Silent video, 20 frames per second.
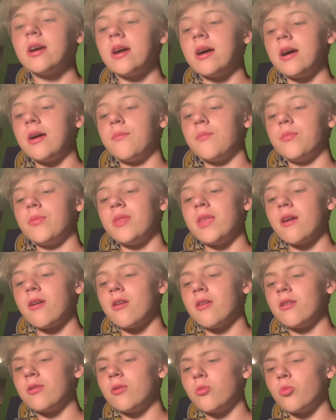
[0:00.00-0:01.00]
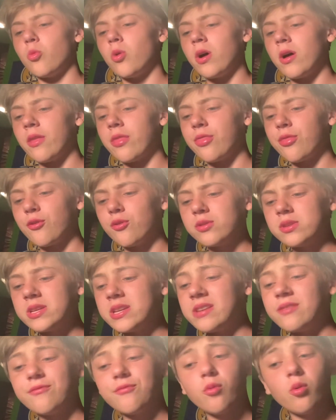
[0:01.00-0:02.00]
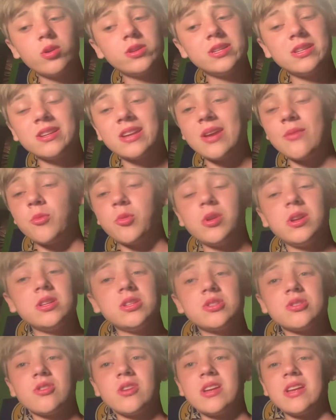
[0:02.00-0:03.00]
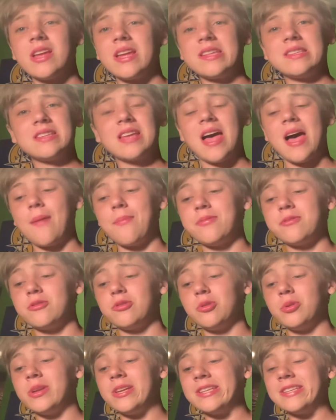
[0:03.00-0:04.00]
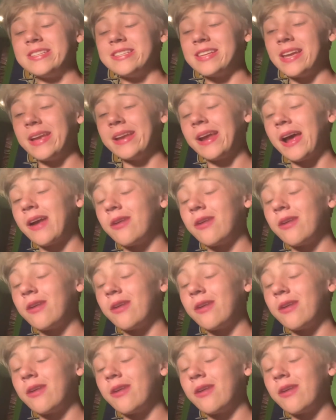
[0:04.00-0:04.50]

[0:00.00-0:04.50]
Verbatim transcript: Um, they're on a, what, 13, 14 game winning streak. It's absolutely insane.